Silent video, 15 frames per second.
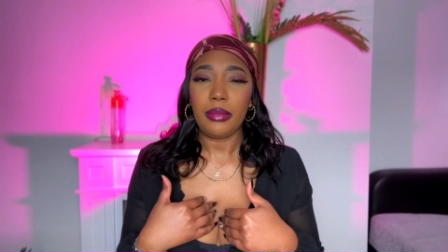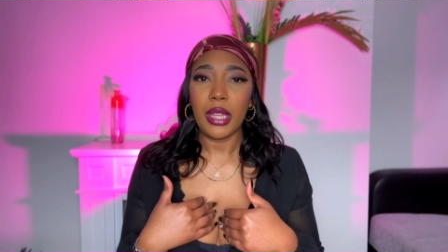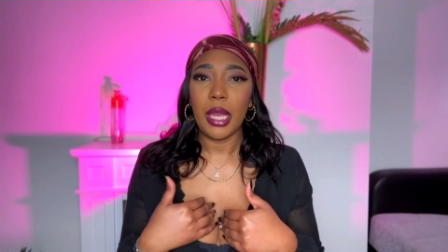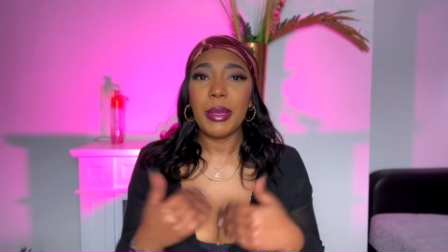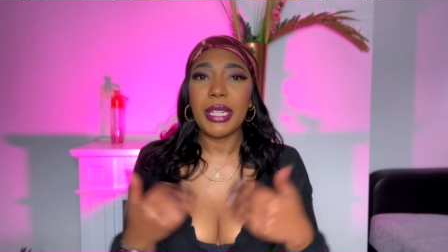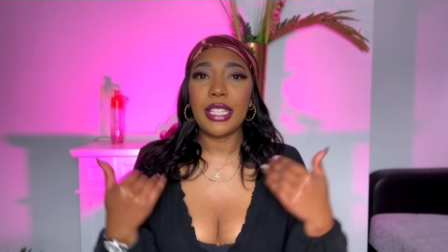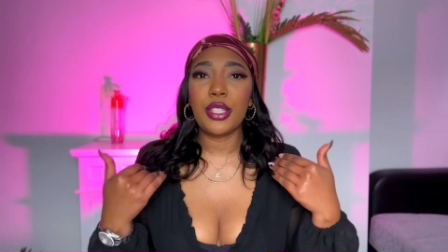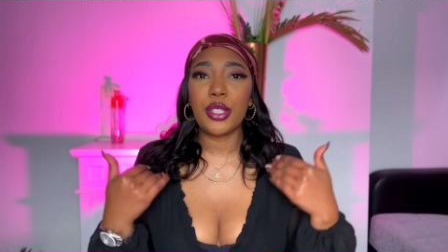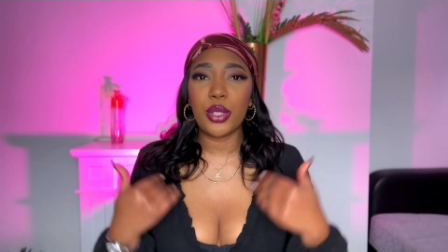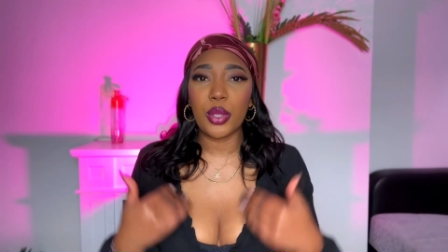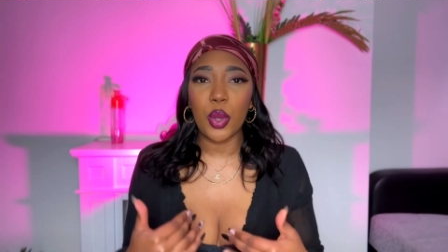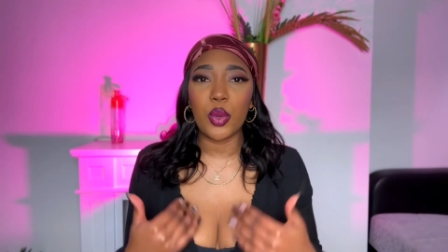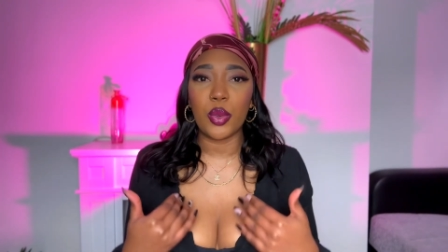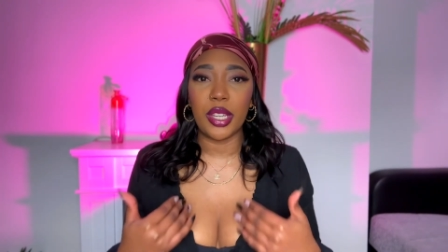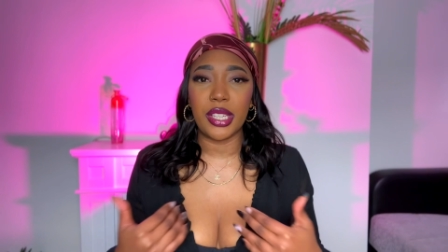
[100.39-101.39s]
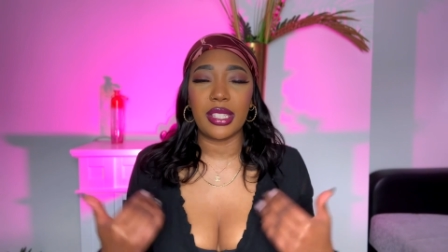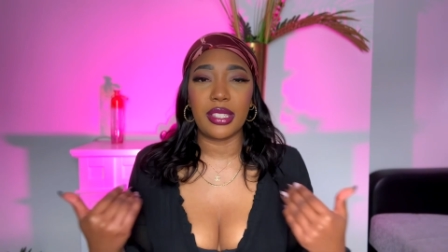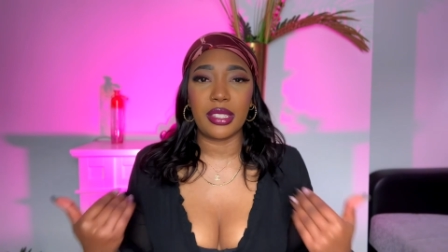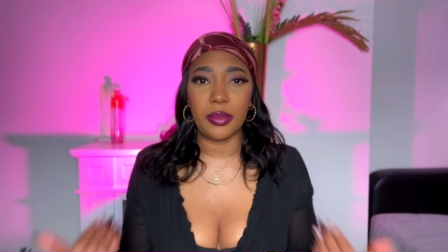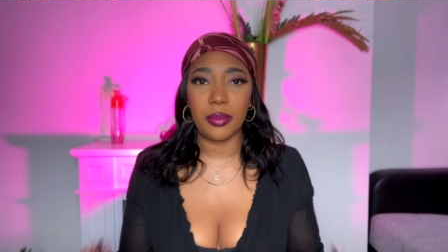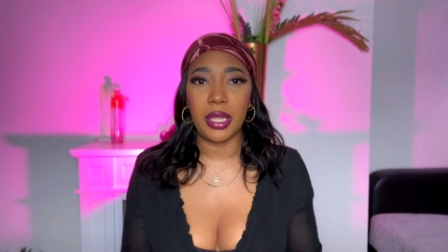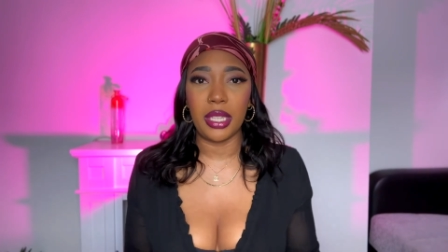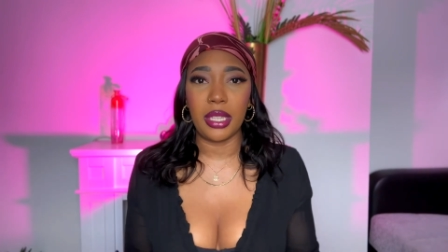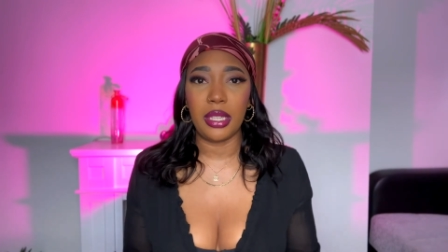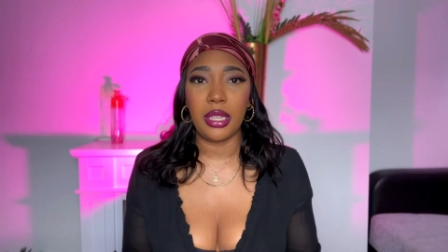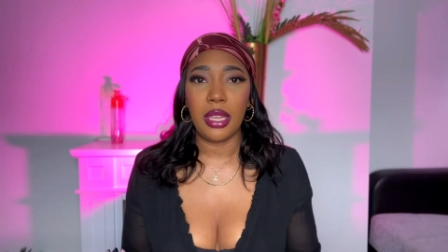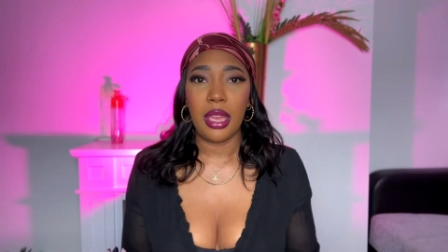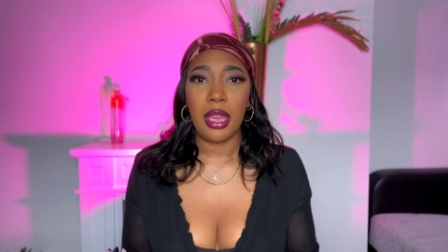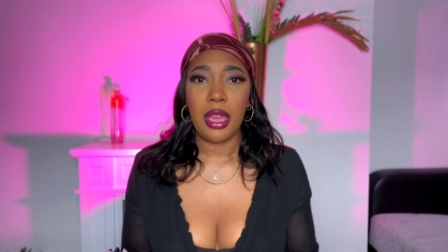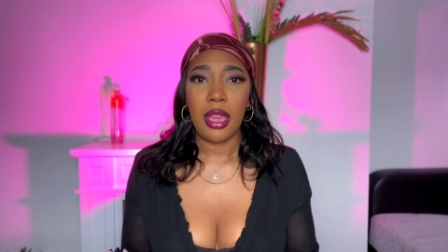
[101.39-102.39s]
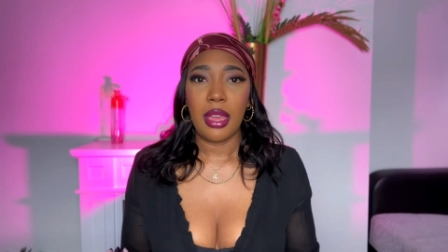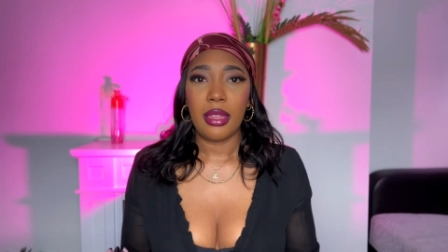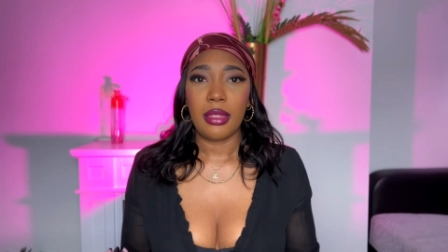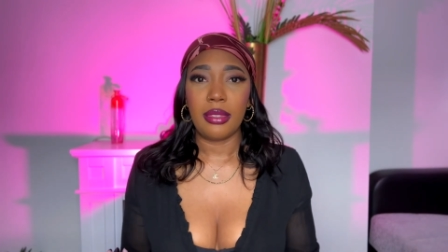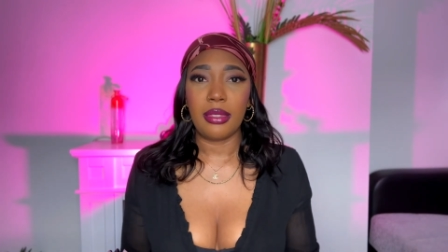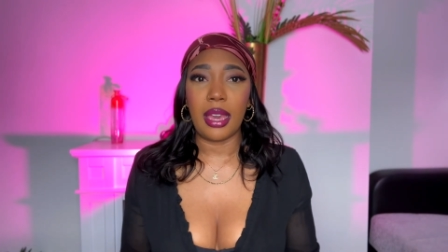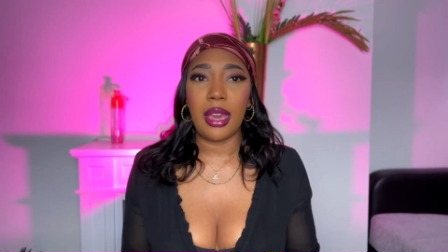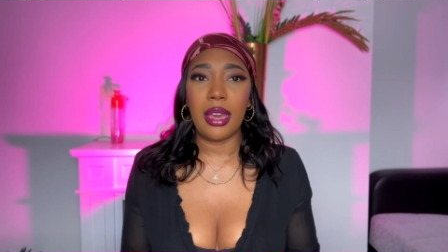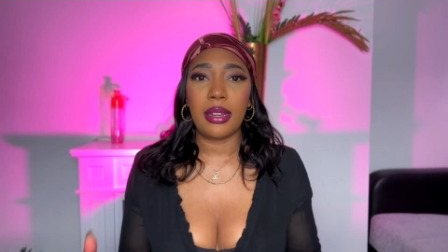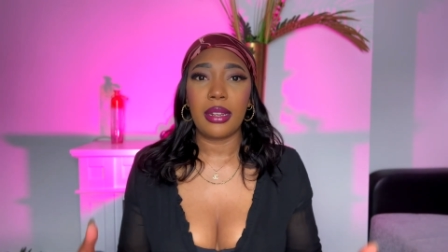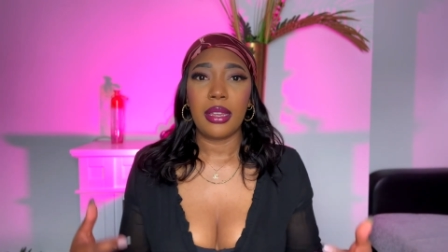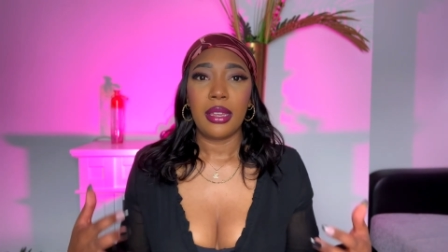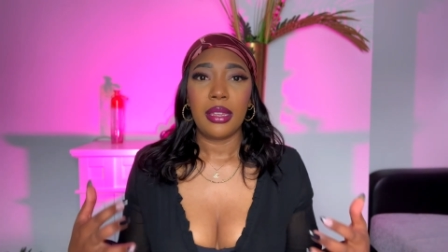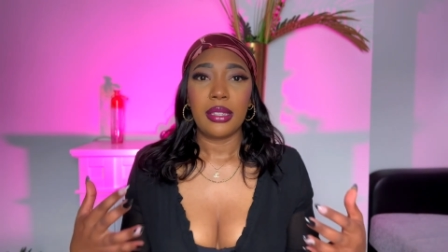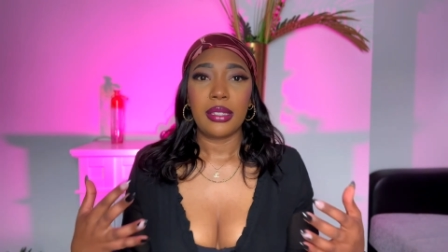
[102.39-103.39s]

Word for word: I mean, it's so crazy to me that